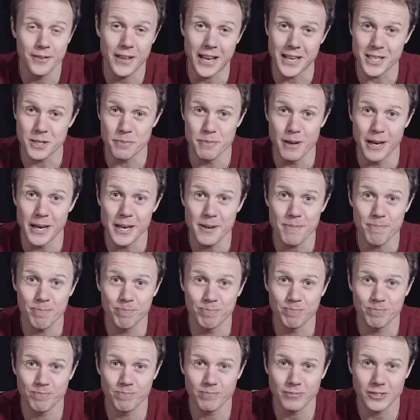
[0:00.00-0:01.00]
Thanks, Millie.
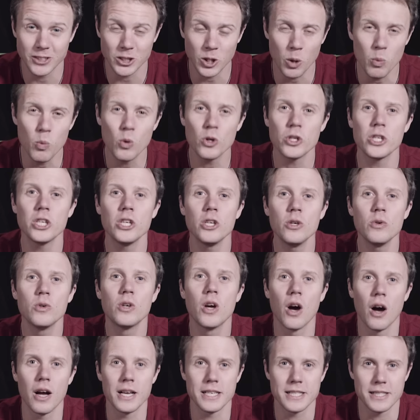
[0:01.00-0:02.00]
So what do you
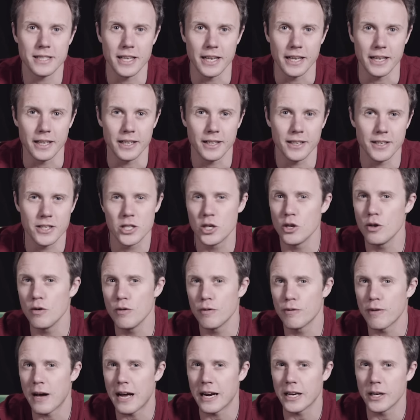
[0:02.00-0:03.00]
guys think? Do you
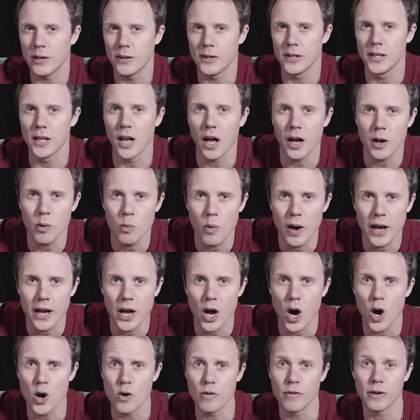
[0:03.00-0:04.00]
value lightweight
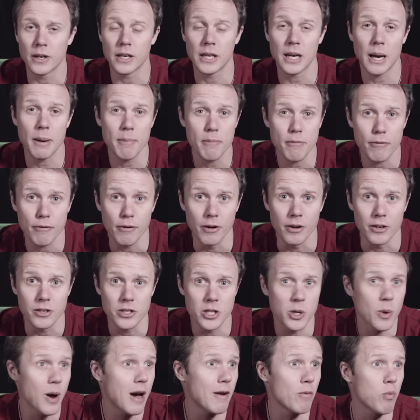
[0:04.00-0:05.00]
over comfort?
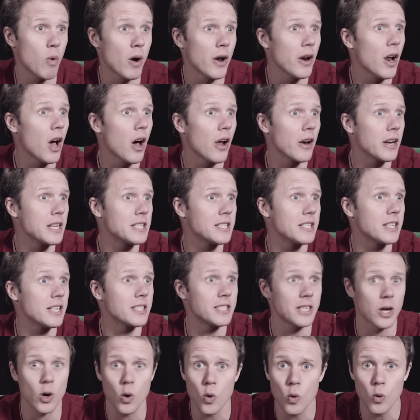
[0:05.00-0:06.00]
Do you have one harness that
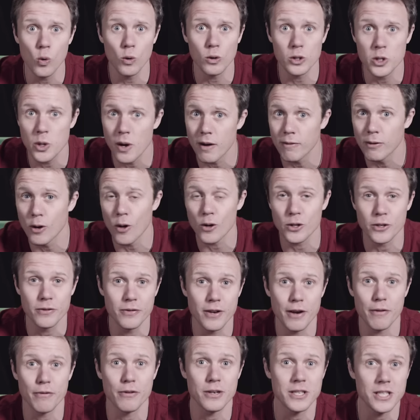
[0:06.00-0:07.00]
does it all? Do you have lots of
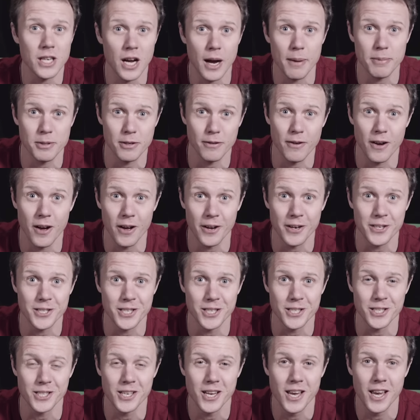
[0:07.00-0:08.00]
different types of
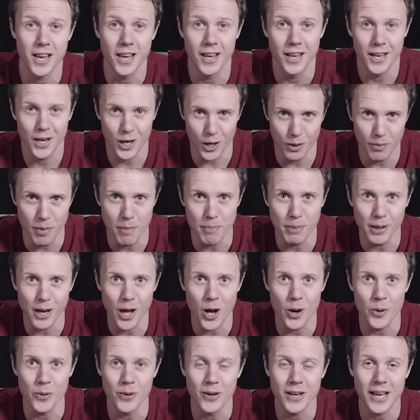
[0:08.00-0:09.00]
harnesses? Comment
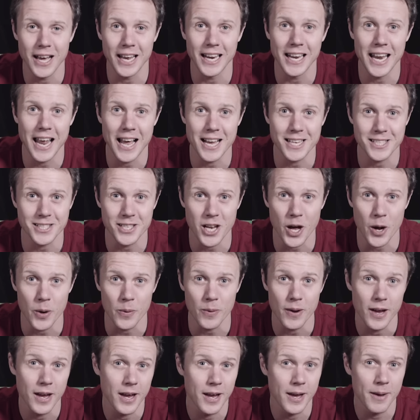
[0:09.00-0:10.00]
below and let us know.
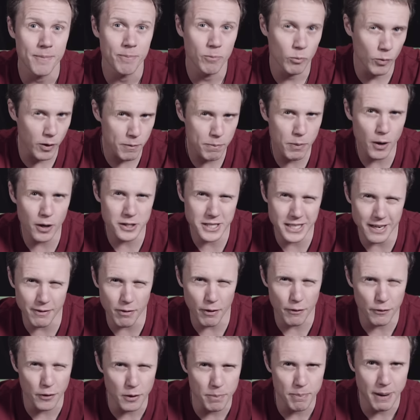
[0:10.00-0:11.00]
We've put together
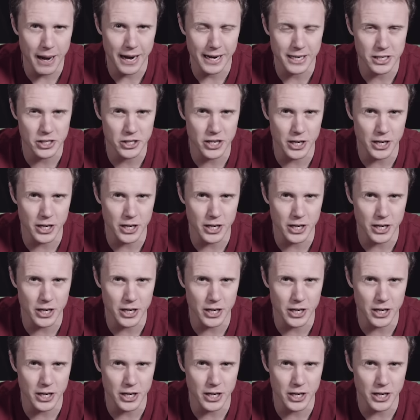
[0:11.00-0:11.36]
a few package